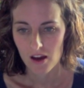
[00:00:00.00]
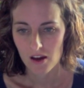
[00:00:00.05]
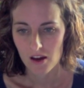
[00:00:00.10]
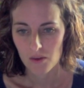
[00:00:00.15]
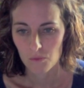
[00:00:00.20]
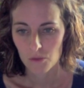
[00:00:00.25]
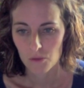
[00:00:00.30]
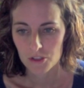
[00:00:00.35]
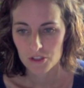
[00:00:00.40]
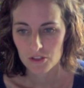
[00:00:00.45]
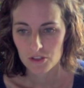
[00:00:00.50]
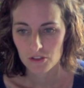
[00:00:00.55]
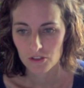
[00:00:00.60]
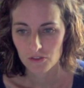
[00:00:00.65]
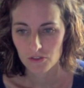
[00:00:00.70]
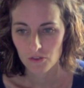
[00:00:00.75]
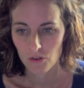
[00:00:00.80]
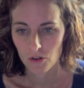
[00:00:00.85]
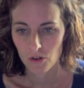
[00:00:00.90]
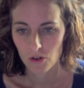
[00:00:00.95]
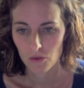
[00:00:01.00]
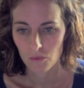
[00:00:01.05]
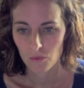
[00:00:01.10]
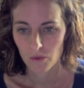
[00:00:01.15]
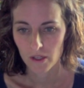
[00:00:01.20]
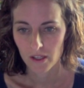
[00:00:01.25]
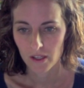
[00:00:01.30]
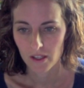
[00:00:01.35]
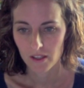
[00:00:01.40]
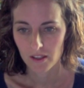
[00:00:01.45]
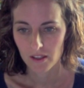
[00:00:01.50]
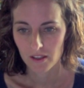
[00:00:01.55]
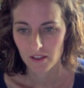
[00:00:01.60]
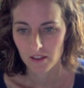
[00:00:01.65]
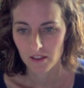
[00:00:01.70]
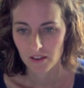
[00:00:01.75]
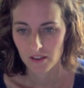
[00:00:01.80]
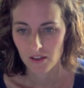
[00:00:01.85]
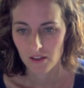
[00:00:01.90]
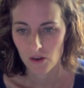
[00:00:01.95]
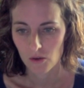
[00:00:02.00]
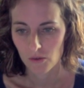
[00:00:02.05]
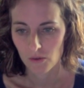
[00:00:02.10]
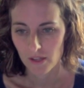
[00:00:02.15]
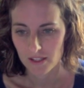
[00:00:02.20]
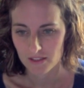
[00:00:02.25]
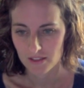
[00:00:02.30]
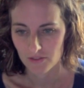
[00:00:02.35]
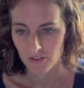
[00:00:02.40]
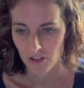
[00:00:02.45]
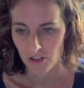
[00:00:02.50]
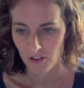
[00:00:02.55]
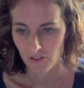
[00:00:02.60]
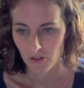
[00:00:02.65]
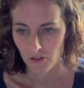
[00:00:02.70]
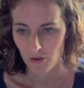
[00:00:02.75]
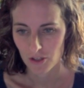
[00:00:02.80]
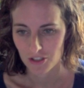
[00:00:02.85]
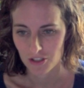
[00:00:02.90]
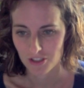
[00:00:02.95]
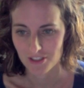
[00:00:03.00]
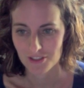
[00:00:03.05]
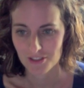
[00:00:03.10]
What do you look for when... Oh, that's a photography question.